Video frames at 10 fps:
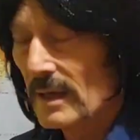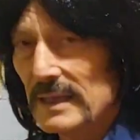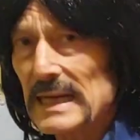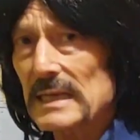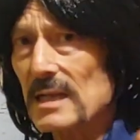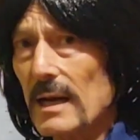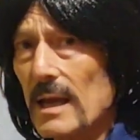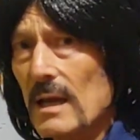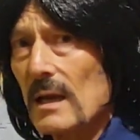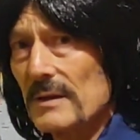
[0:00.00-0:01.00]
In
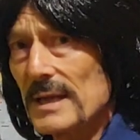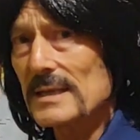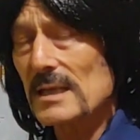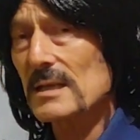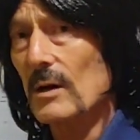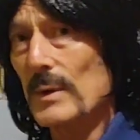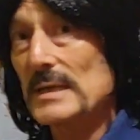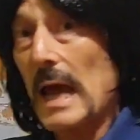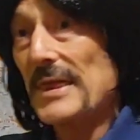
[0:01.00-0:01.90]
Italy, this is always